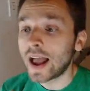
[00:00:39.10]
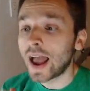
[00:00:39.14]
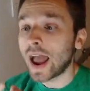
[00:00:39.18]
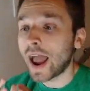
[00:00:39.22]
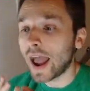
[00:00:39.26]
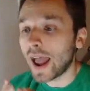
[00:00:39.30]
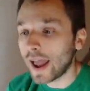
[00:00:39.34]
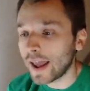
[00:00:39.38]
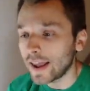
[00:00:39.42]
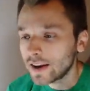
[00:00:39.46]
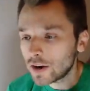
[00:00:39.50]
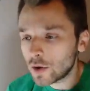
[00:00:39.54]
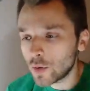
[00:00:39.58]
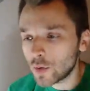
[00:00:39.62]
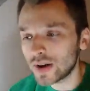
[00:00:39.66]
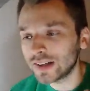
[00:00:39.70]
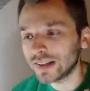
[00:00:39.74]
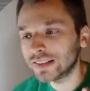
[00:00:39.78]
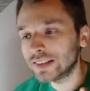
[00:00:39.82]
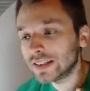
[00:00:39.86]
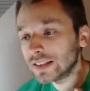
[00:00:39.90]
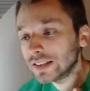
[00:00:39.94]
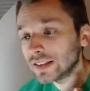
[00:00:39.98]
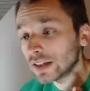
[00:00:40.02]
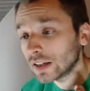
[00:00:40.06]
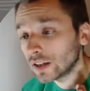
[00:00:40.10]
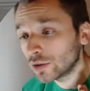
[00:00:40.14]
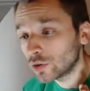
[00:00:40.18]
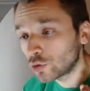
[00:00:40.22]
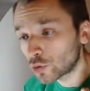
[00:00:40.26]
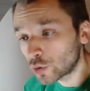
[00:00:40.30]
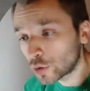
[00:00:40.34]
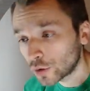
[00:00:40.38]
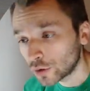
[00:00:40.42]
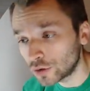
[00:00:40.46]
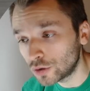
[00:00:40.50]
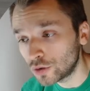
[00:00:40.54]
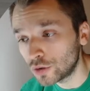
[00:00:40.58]
Anyway, this
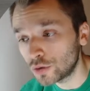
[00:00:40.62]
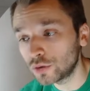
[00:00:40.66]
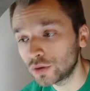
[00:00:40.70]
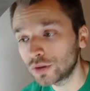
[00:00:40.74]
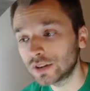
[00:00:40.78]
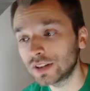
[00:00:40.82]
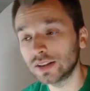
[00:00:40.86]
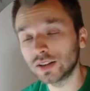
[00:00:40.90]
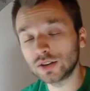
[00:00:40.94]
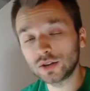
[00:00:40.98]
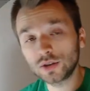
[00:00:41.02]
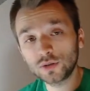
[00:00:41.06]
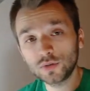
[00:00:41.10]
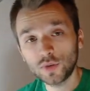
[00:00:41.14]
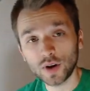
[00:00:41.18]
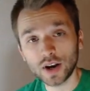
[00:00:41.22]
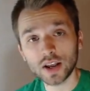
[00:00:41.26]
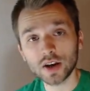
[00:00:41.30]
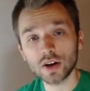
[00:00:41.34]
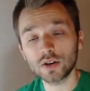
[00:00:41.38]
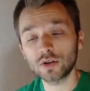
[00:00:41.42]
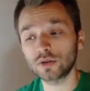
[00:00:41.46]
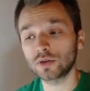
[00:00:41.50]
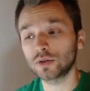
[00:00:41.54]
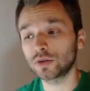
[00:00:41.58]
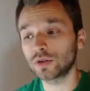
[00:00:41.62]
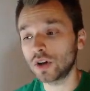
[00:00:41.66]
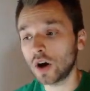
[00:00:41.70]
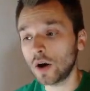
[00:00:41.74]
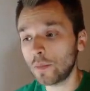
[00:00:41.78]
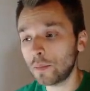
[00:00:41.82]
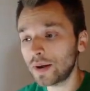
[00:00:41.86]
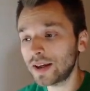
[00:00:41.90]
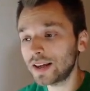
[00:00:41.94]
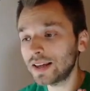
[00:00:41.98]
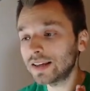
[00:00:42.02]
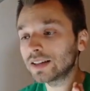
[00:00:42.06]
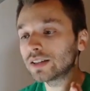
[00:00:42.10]
introduced this video
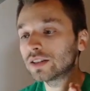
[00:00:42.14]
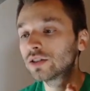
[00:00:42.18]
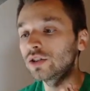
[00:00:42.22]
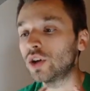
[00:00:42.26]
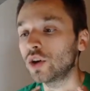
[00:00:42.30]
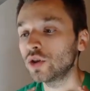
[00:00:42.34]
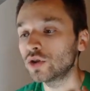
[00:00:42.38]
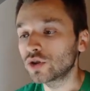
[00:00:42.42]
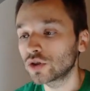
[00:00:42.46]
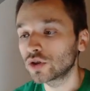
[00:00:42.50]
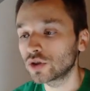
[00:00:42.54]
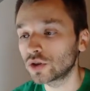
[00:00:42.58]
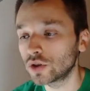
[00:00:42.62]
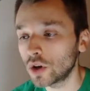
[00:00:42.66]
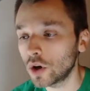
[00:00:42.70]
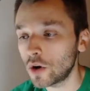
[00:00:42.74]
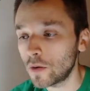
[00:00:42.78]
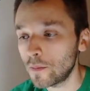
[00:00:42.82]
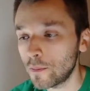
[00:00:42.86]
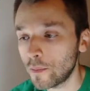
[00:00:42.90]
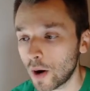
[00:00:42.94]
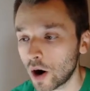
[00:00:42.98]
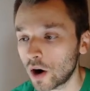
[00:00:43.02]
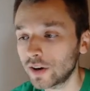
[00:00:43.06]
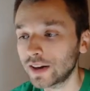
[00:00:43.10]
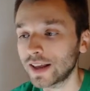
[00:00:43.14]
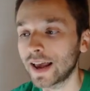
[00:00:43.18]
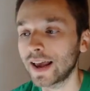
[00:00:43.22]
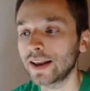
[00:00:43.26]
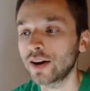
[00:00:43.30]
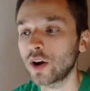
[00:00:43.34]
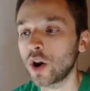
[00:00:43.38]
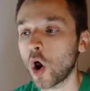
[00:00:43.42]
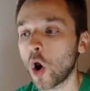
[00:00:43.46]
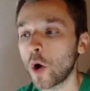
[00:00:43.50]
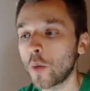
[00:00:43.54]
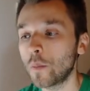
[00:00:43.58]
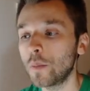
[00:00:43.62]
topic, the snow mod
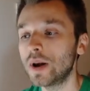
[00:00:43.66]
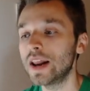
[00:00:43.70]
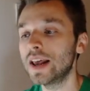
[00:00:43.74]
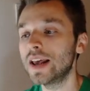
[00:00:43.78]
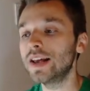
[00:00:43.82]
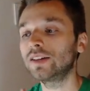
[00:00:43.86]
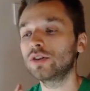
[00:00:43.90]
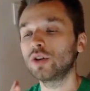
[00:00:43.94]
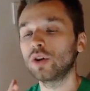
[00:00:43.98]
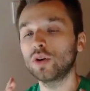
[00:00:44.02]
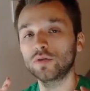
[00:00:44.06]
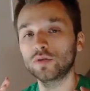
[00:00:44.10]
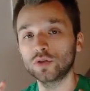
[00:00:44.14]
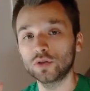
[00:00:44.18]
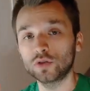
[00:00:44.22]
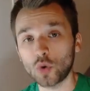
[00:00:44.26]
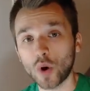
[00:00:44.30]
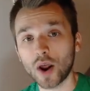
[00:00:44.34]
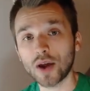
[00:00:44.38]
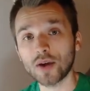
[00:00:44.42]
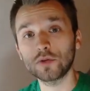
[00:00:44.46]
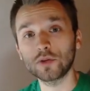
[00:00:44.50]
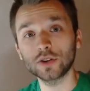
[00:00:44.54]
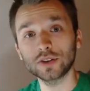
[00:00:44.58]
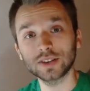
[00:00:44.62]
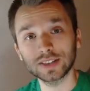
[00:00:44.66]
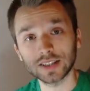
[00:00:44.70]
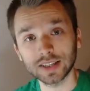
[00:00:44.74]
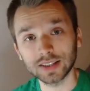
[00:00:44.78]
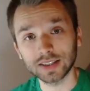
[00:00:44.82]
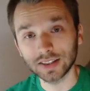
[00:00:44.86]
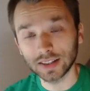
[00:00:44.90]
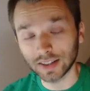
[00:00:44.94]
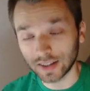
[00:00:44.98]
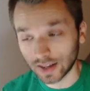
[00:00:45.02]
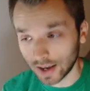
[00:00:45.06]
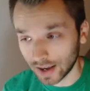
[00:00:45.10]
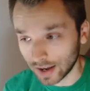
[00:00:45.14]
and update of the Driver
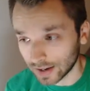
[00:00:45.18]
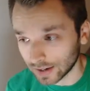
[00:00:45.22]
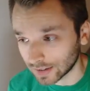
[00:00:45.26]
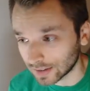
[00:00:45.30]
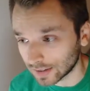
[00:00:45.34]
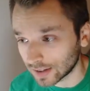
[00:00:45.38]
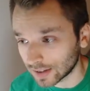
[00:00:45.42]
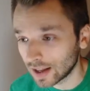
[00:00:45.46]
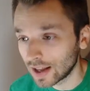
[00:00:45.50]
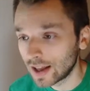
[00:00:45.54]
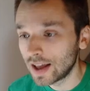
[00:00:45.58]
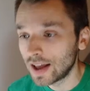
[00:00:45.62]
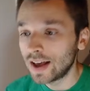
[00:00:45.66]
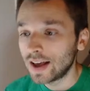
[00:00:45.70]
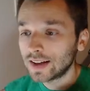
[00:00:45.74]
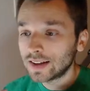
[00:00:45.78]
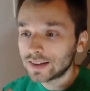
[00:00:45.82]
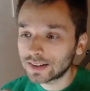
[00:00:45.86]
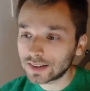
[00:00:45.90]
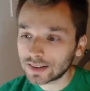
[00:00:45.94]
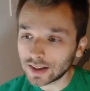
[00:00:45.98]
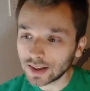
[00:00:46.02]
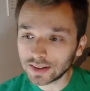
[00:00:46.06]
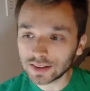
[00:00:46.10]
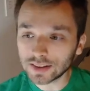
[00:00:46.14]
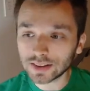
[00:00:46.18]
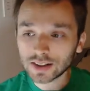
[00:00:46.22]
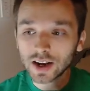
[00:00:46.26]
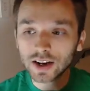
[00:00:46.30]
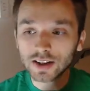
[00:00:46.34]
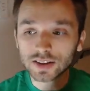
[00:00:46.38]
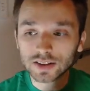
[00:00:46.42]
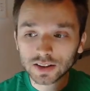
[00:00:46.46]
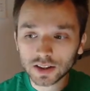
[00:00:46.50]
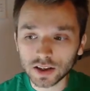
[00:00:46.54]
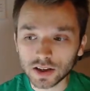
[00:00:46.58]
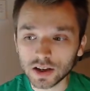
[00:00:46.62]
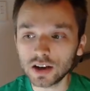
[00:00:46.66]
Syndicate. Since
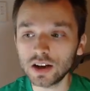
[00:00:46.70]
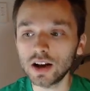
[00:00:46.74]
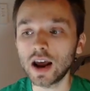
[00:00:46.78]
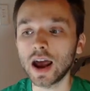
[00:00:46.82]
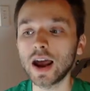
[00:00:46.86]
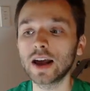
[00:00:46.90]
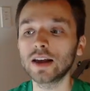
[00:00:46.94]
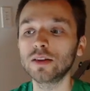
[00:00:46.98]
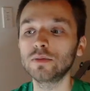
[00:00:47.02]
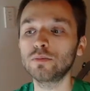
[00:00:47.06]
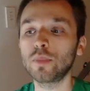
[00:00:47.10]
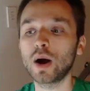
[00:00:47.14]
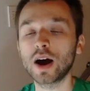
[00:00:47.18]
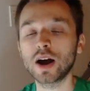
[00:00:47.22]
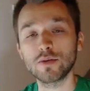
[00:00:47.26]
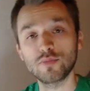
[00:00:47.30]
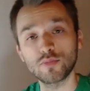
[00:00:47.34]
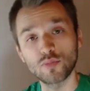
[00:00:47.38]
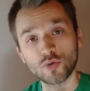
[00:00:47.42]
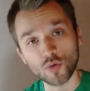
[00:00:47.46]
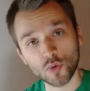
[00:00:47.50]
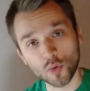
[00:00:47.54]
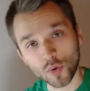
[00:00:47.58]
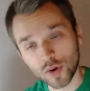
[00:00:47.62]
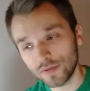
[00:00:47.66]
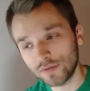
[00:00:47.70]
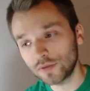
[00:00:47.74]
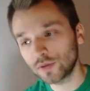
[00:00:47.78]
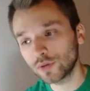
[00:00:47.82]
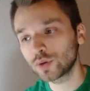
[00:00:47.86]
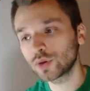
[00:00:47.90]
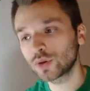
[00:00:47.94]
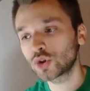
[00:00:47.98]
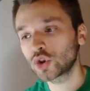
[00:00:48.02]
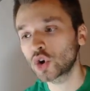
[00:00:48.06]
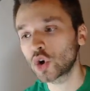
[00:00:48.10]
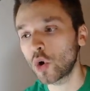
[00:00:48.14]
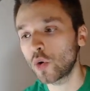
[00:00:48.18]
last year and my
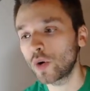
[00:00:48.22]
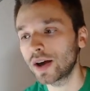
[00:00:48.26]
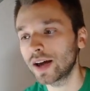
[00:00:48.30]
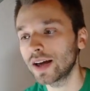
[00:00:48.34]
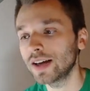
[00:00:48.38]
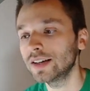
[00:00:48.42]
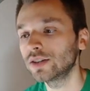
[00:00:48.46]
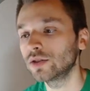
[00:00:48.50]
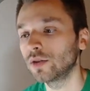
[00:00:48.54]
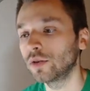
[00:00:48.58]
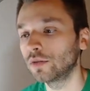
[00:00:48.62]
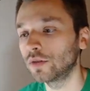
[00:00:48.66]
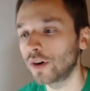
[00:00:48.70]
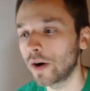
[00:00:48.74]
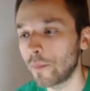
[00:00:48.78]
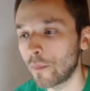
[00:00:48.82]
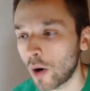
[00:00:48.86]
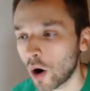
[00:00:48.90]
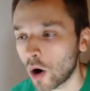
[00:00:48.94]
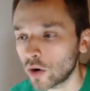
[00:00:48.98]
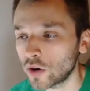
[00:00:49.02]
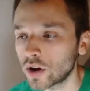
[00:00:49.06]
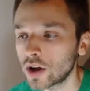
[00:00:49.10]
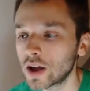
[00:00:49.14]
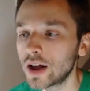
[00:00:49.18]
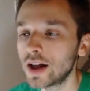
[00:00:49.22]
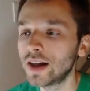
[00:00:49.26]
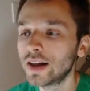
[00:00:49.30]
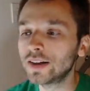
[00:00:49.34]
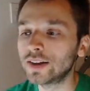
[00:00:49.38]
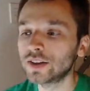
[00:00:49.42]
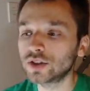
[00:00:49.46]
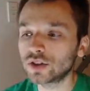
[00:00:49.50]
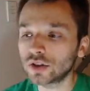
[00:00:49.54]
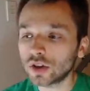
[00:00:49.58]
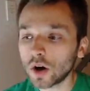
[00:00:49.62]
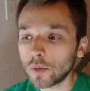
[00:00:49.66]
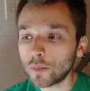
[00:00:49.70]
previous showcase of the mod,
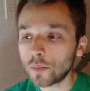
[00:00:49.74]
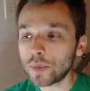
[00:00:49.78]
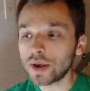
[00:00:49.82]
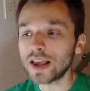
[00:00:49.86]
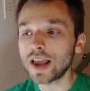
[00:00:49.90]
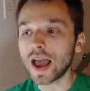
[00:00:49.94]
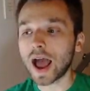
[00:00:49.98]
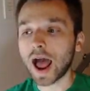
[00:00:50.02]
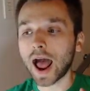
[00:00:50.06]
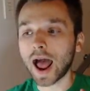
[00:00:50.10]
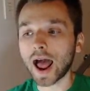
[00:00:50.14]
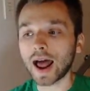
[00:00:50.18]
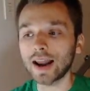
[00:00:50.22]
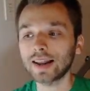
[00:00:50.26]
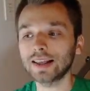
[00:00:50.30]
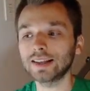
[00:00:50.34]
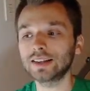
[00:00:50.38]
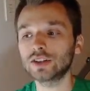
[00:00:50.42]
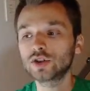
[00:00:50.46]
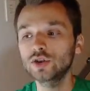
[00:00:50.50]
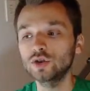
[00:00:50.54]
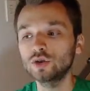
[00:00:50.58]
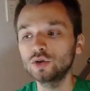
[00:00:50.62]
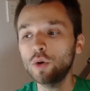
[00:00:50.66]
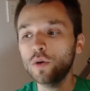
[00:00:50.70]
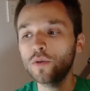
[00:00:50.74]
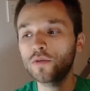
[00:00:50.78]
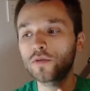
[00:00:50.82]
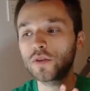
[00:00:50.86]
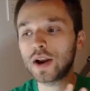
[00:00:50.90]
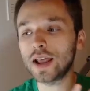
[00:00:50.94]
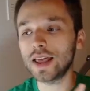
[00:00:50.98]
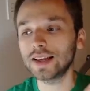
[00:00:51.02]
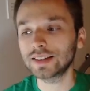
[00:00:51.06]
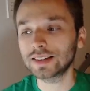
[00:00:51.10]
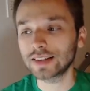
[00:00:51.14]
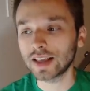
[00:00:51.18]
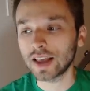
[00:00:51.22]
Soapy added
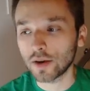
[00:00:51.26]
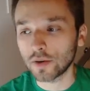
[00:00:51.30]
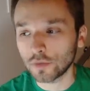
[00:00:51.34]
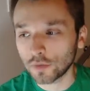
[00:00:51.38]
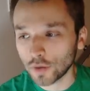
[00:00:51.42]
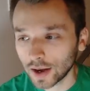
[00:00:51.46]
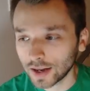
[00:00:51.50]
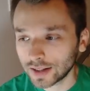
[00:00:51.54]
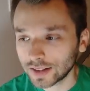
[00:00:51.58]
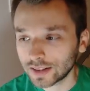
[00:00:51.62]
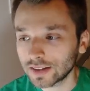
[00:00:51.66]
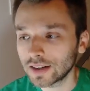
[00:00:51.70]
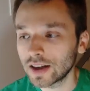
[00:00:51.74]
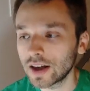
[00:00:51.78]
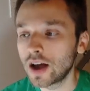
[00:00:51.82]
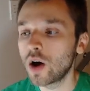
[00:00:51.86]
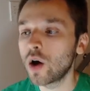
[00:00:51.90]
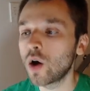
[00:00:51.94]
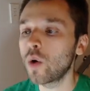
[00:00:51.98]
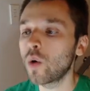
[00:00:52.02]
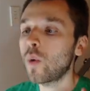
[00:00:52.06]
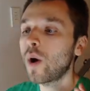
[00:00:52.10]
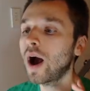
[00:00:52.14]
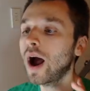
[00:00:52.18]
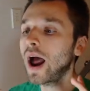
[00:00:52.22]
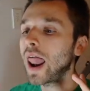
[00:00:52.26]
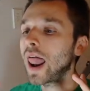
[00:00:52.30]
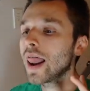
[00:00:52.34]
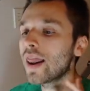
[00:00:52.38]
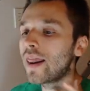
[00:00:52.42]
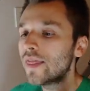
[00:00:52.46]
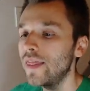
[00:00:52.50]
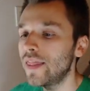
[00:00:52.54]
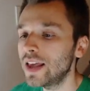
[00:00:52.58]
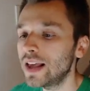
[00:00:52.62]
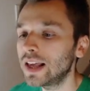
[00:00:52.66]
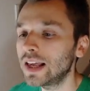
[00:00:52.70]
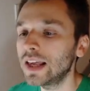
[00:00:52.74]
snowflakes effect while
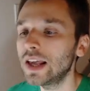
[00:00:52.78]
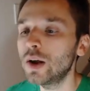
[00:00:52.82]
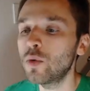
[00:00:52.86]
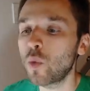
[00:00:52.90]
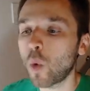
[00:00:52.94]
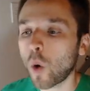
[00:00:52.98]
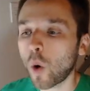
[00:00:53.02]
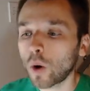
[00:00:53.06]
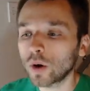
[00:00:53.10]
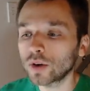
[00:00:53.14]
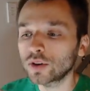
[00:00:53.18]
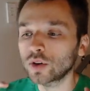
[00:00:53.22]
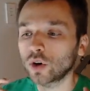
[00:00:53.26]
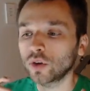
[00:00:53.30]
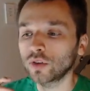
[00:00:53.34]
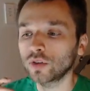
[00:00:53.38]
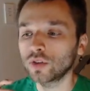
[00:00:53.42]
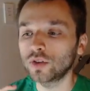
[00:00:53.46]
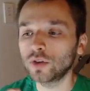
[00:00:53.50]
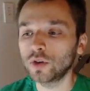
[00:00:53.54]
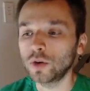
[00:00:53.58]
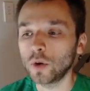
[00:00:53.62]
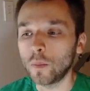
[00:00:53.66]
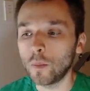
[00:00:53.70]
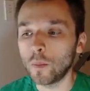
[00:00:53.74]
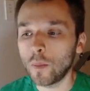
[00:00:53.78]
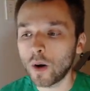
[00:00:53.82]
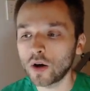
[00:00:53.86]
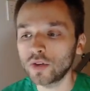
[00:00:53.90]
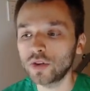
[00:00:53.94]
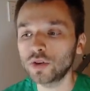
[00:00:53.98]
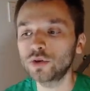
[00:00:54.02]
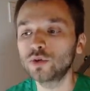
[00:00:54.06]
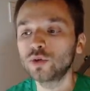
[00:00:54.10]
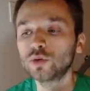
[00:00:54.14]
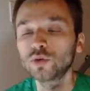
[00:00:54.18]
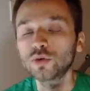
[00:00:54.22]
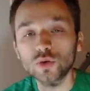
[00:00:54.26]
Nikki worked on the mod
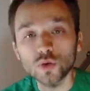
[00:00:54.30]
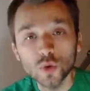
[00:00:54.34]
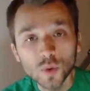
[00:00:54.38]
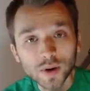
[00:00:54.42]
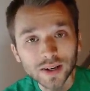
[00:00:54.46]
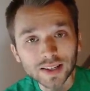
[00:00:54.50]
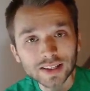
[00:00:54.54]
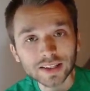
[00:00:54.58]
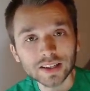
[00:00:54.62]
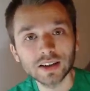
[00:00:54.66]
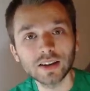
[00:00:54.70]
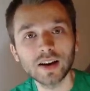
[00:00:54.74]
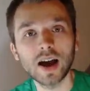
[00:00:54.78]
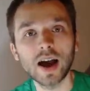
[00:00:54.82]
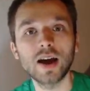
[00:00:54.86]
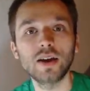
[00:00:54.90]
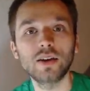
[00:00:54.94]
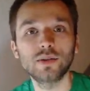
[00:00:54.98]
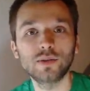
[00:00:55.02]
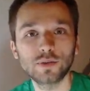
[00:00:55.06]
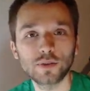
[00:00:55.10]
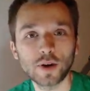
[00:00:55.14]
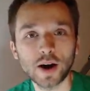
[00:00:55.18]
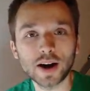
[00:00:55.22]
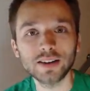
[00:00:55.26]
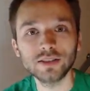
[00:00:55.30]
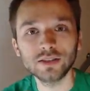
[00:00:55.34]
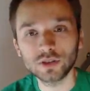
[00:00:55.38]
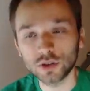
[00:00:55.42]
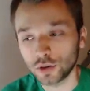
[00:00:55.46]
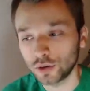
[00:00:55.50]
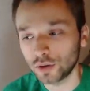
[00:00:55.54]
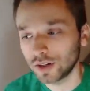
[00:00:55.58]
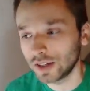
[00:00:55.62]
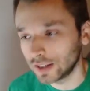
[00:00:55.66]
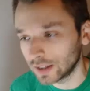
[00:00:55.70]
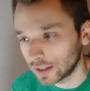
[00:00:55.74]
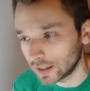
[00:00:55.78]
to tweak and
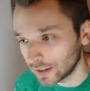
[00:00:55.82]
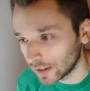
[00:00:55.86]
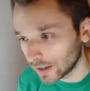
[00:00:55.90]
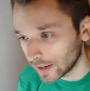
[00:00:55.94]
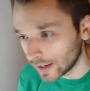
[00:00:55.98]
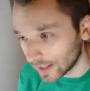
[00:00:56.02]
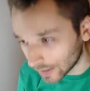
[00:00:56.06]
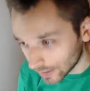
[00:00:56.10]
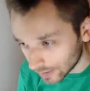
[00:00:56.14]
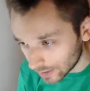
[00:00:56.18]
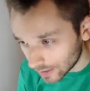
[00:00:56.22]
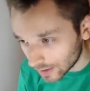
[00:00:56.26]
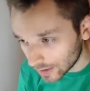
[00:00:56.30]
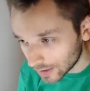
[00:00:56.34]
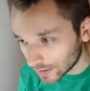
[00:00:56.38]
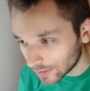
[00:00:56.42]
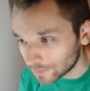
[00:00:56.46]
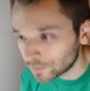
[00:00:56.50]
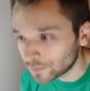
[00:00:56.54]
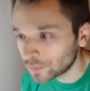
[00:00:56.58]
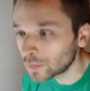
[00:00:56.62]
fine-tuning it.